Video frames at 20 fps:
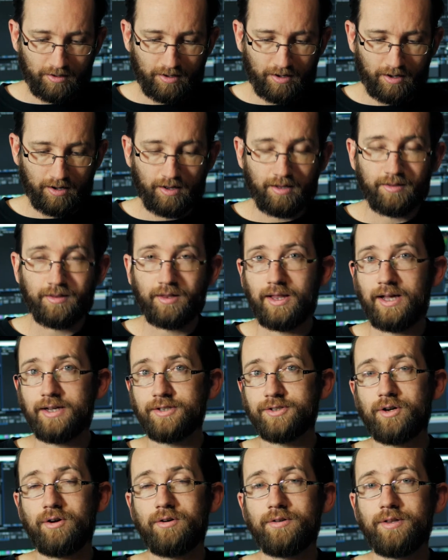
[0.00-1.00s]
The
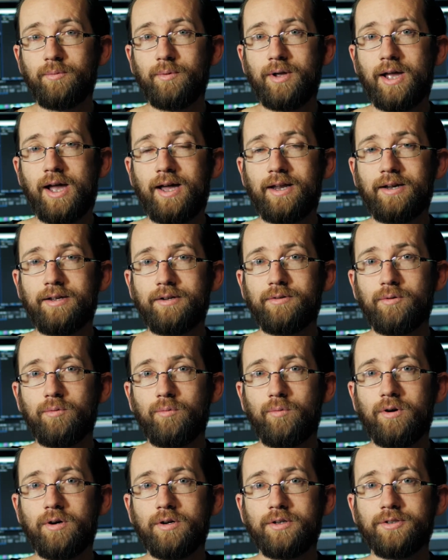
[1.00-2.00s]
last card that we added
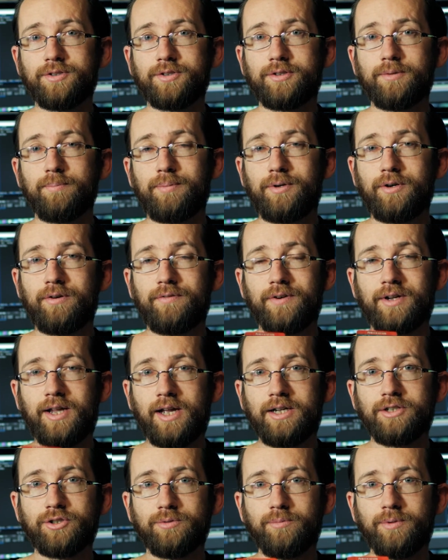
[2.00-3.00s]
was
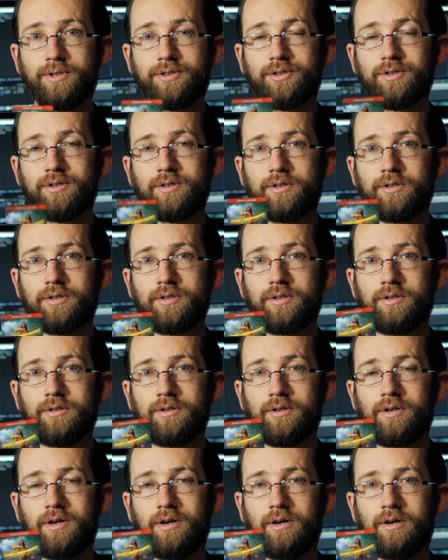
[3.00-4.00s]
Purification. We took
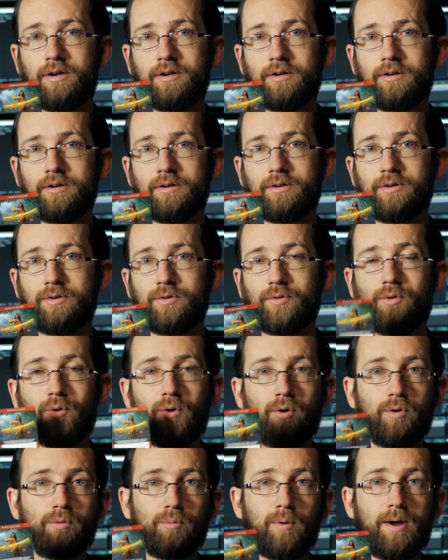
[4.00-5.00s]

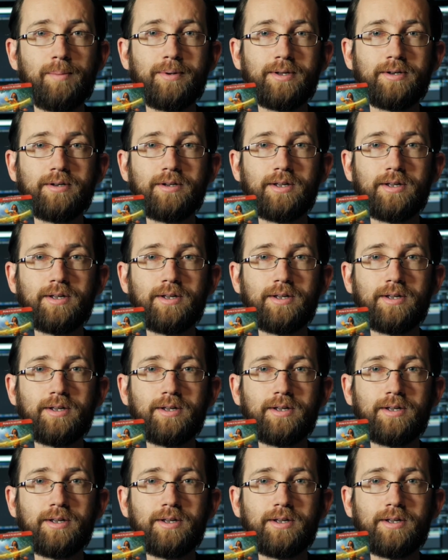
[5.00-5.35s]
Corrode Weapon